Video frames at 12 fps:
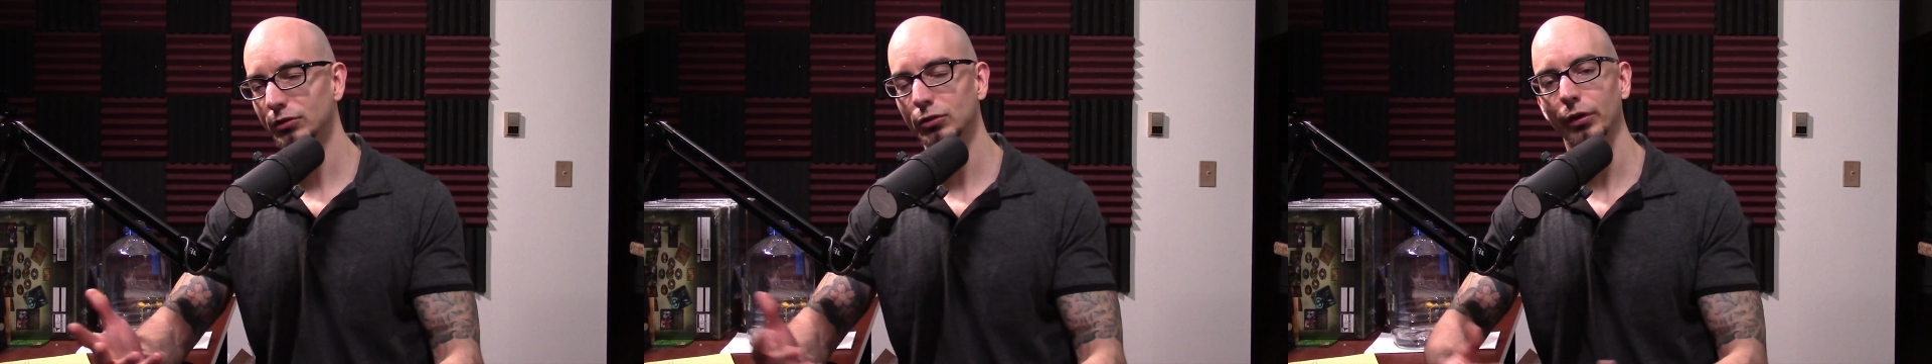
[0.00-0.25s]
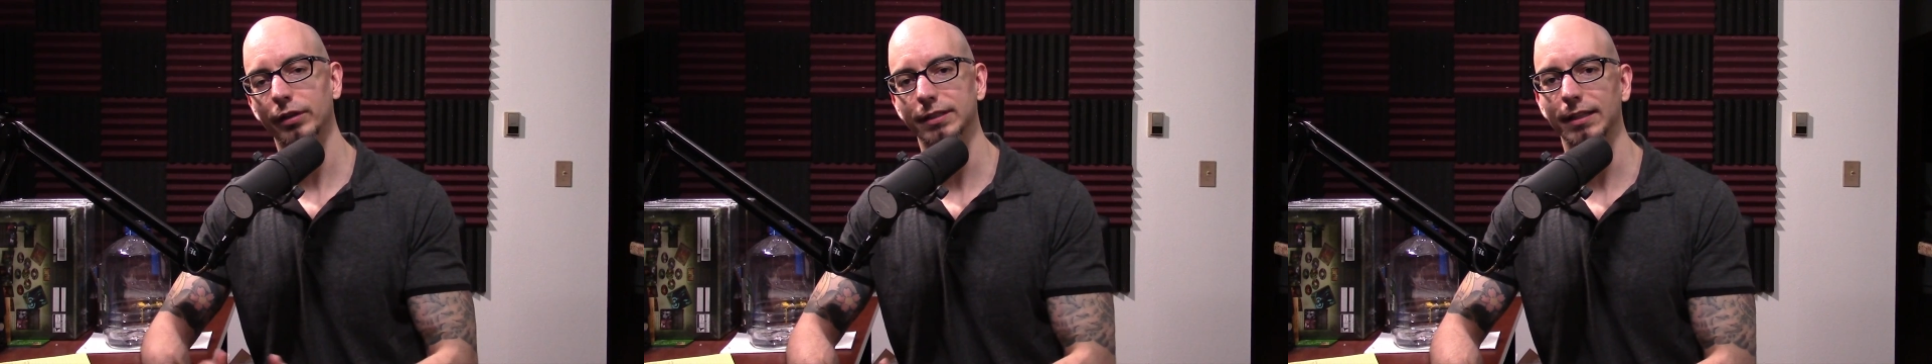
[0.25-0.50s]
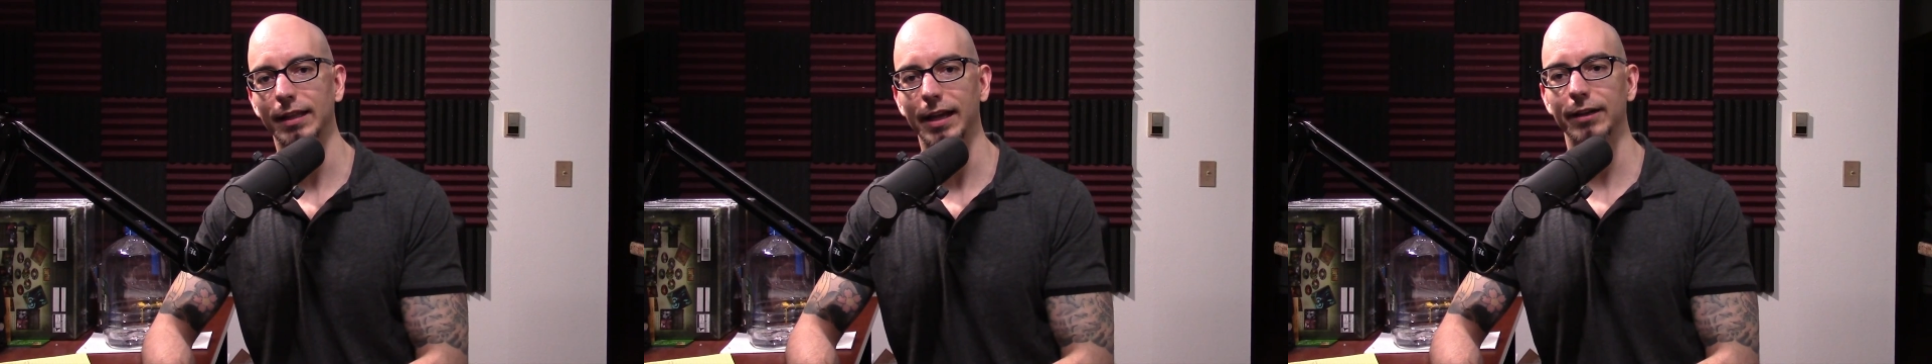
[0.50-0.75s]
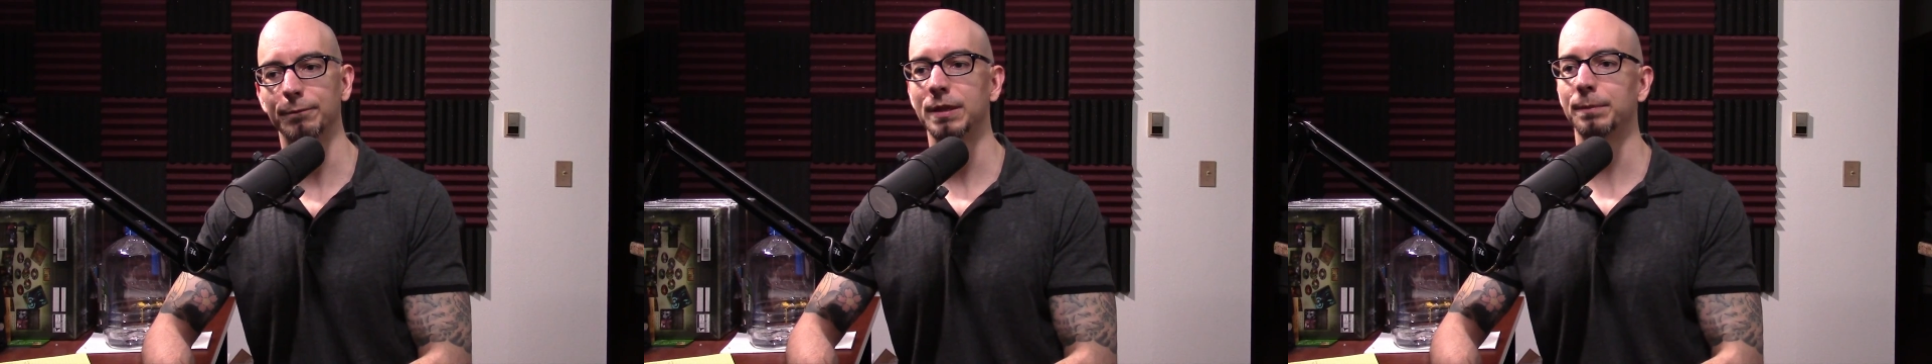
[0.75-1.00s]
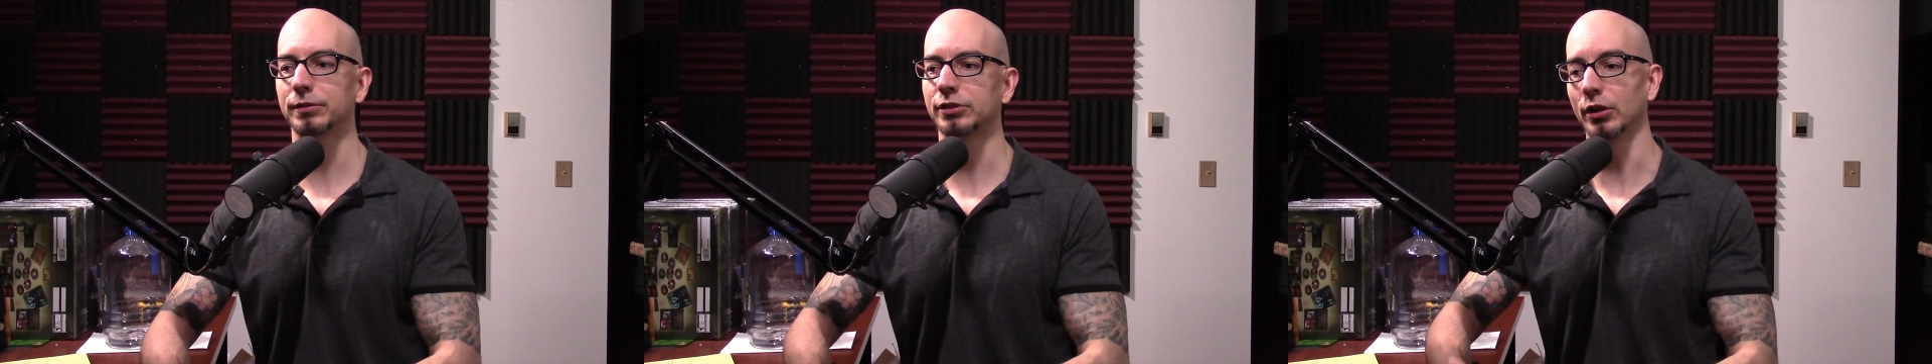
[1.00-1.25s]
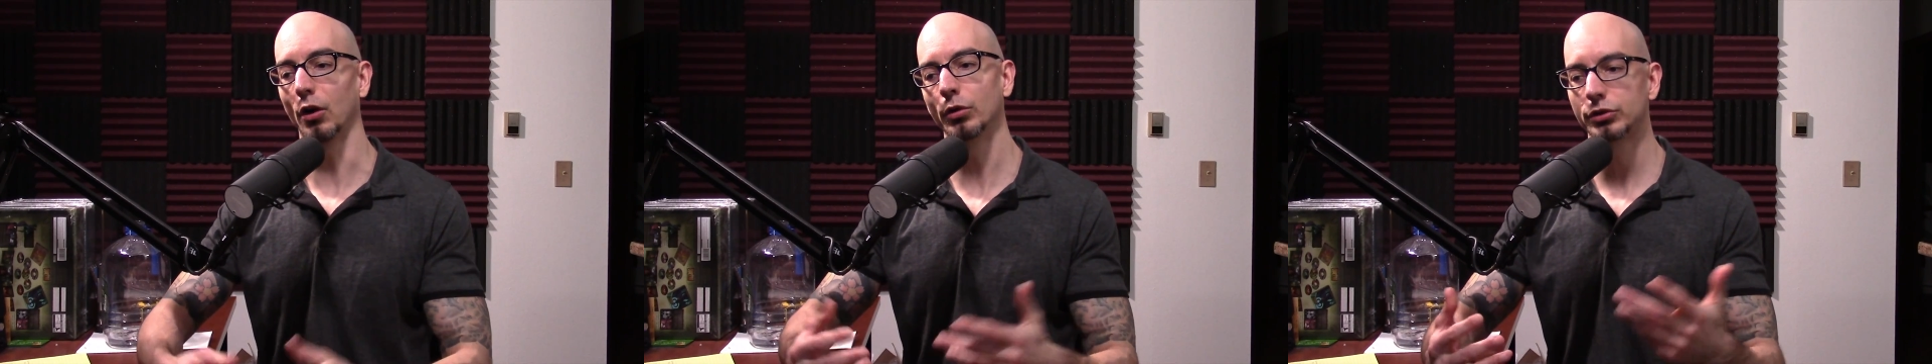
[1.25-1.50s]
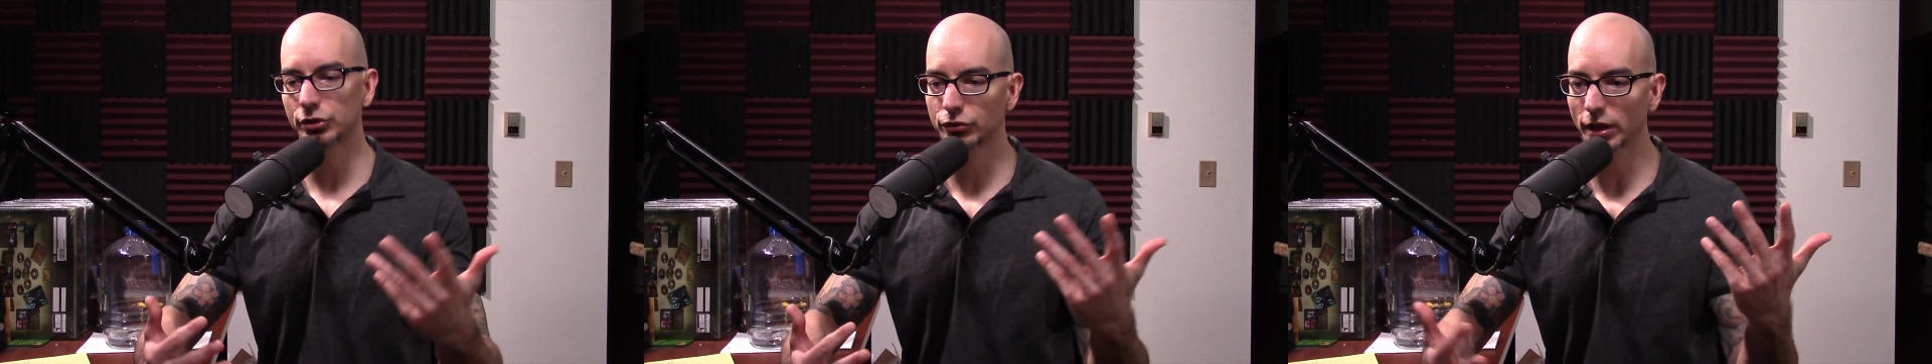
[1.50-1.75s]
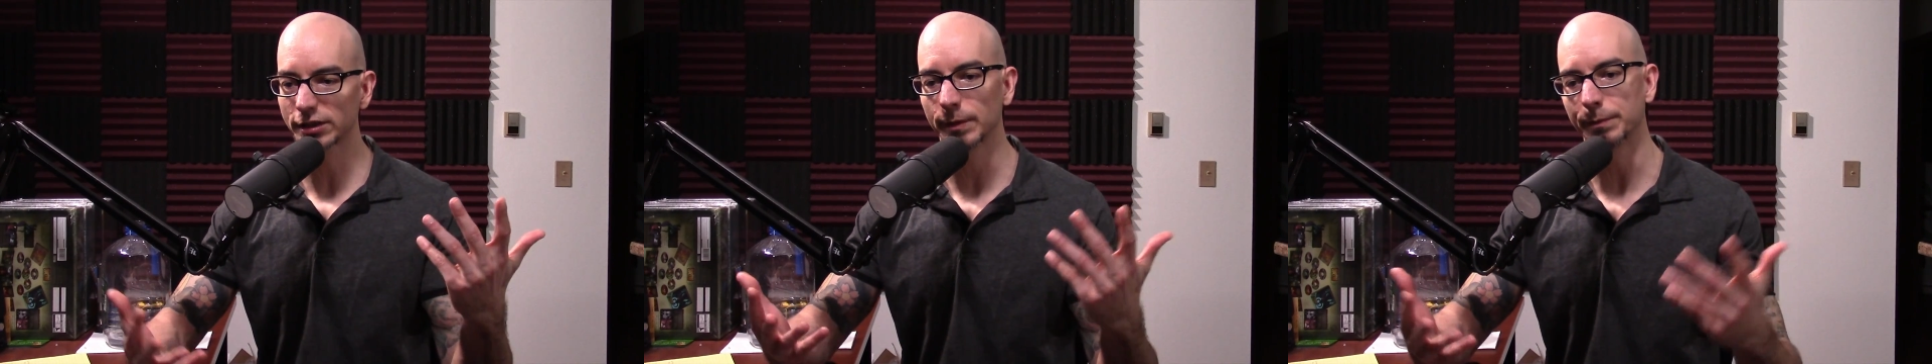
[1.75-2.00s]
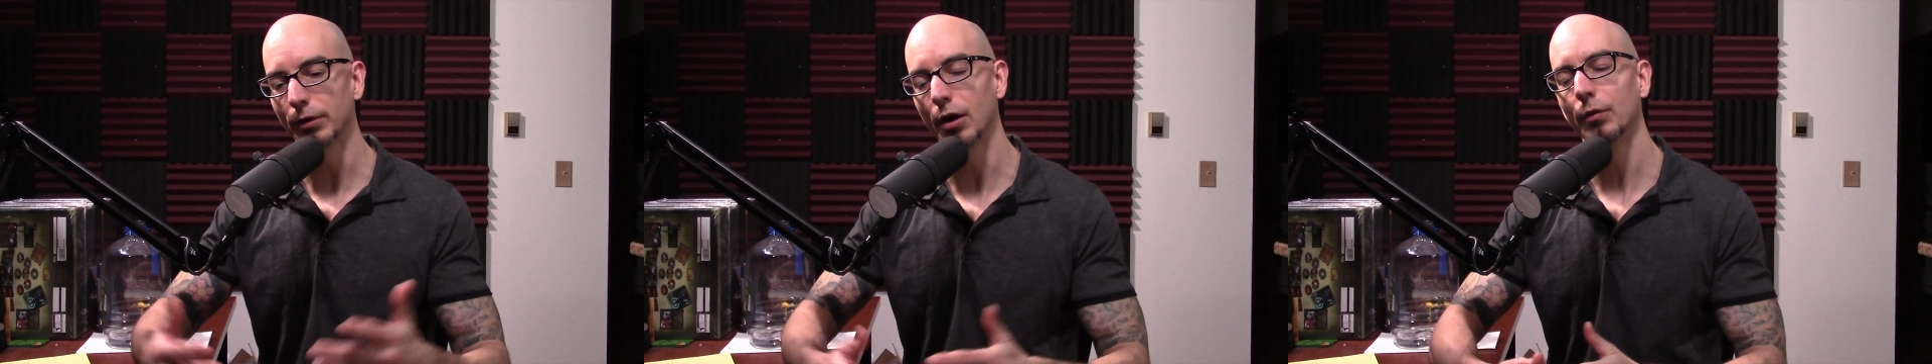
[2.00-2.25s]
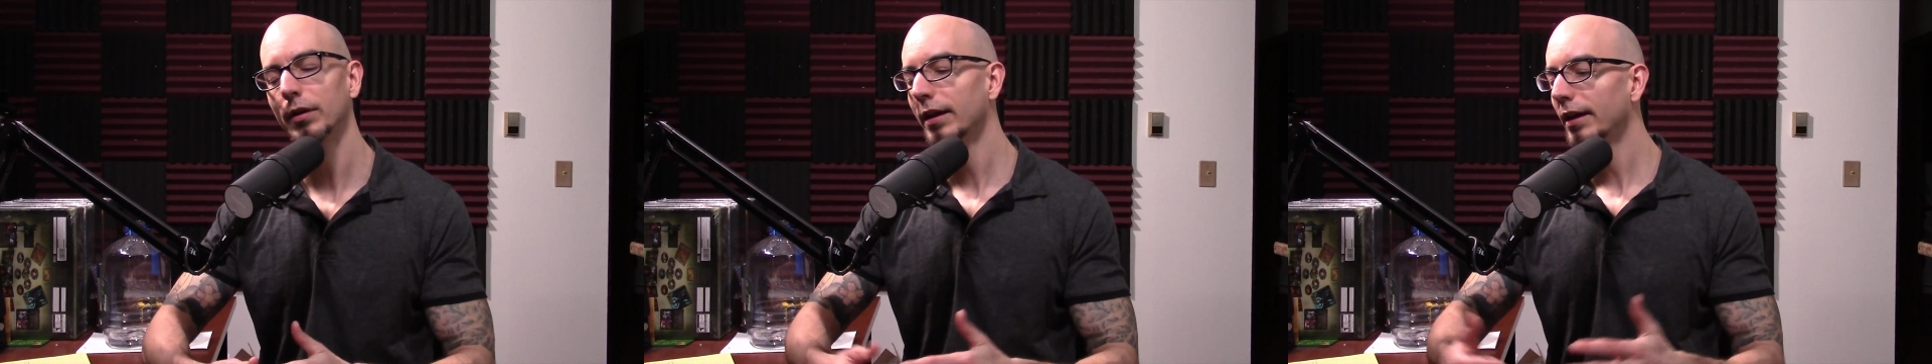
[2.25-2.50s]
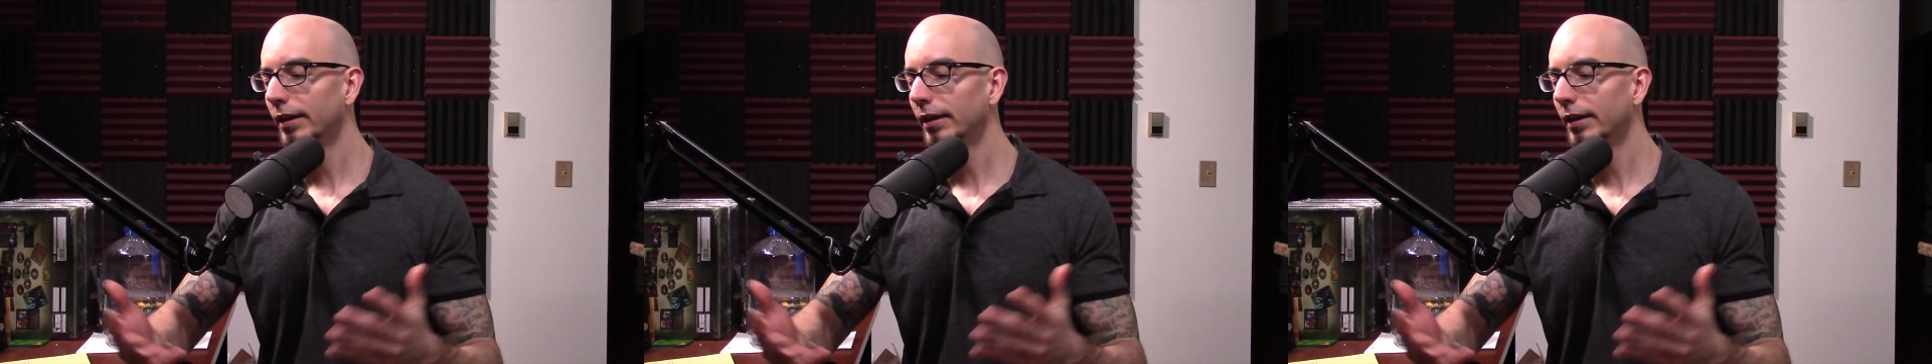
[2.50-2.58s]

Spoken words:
tutorials online of people saying, oh, just trust me, bro,